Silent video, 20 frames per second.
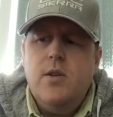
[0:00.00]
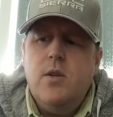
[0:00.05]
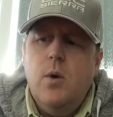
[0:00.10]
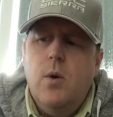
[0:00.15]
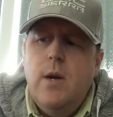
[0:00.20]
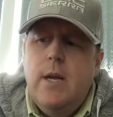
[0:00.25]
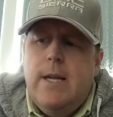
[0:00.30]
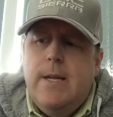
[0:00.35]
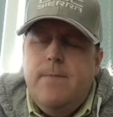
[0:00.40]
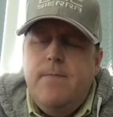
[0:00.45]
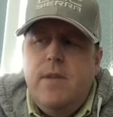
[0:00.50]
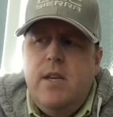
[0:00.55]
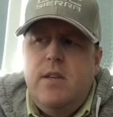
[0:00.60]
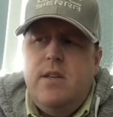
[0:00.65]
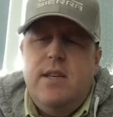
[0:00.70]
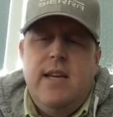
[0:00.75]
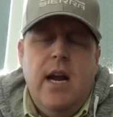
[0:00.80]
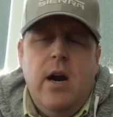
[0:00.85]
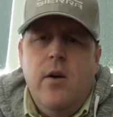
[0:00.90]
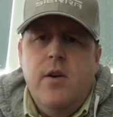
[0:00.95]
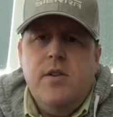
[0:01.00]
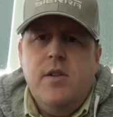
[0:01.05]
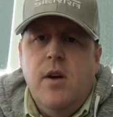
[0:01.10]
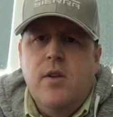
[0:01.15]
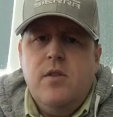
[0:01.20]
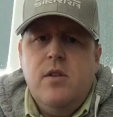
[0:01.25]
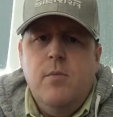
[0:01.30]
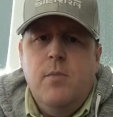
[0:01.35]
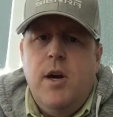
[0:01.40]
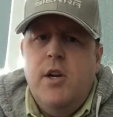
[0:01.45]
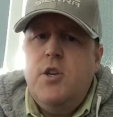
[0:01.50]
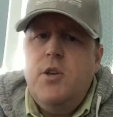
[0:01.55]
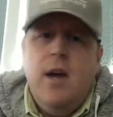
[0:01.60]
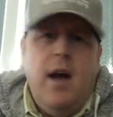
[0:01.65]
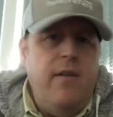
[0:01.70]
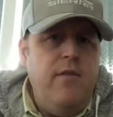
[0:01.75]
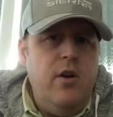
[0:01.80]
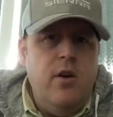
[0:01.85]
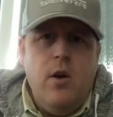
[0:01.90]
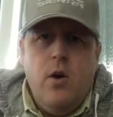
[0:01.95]
So the Sierra is not so much. You
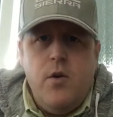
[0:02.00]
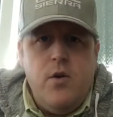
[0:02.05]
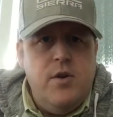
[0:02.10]
have your